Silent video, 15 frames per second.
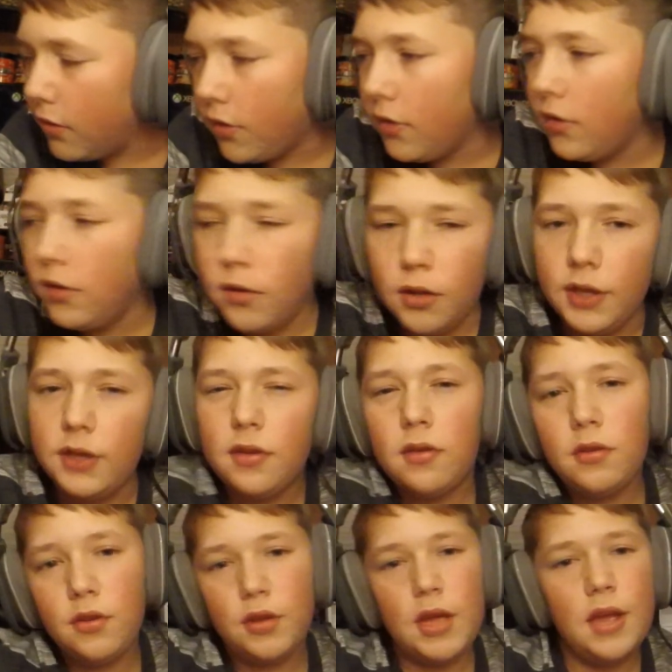You, you like
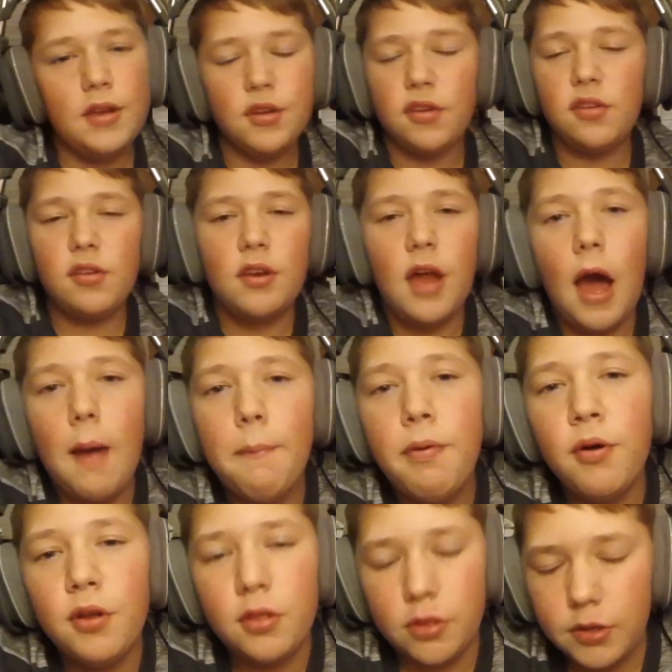you can't just not
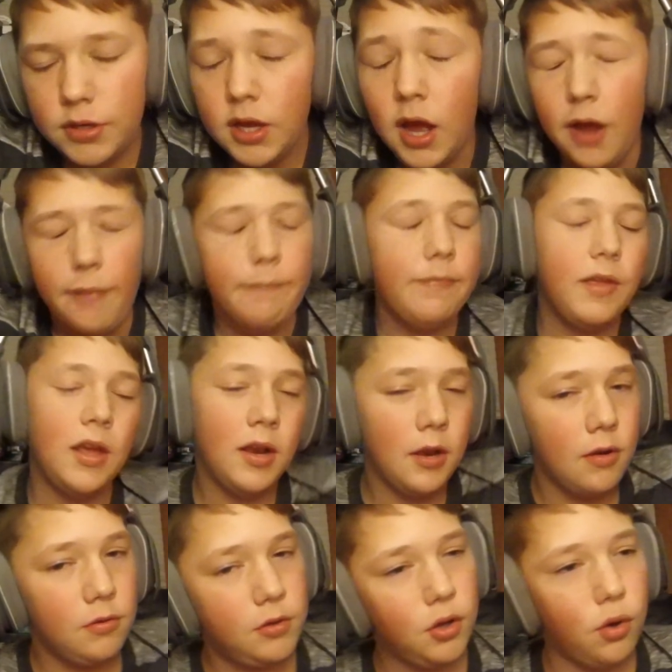put in the time
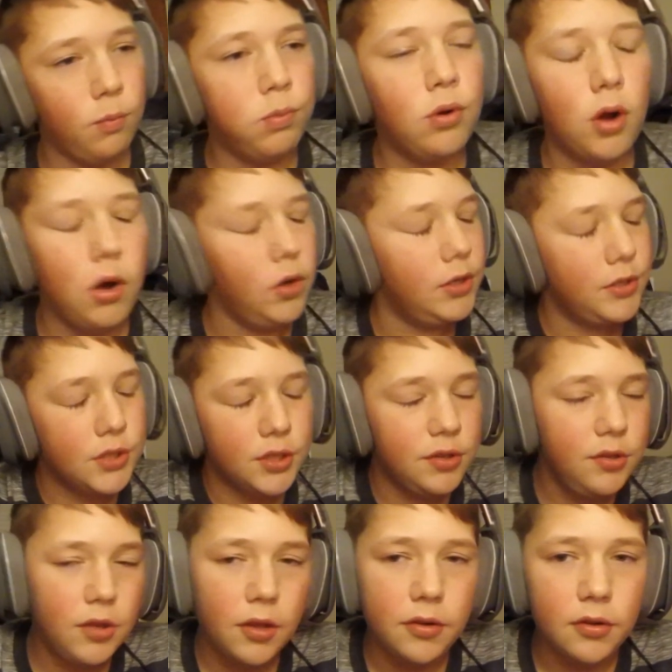and go pro. It
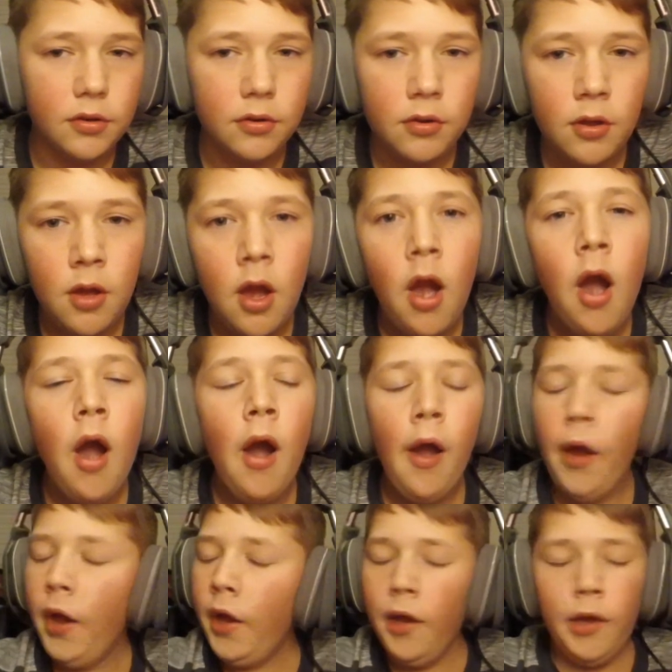just doesn't
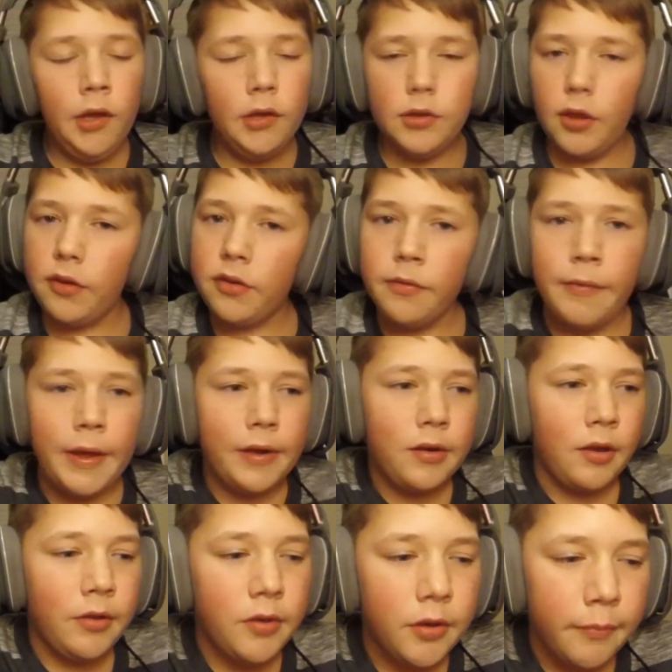doesn't make
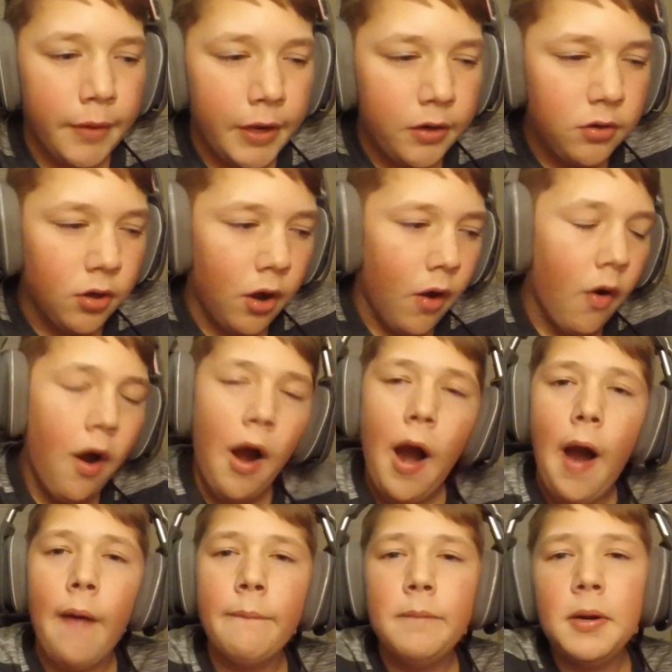sense to me. So
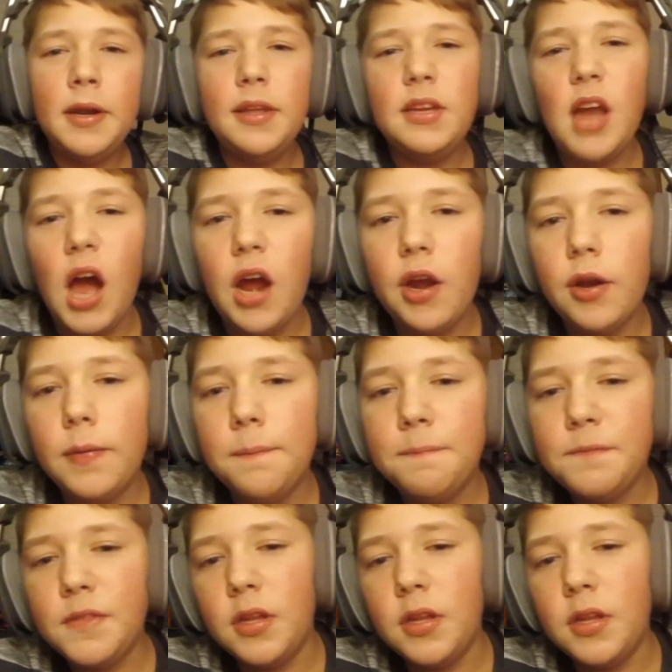I'm pretty tired.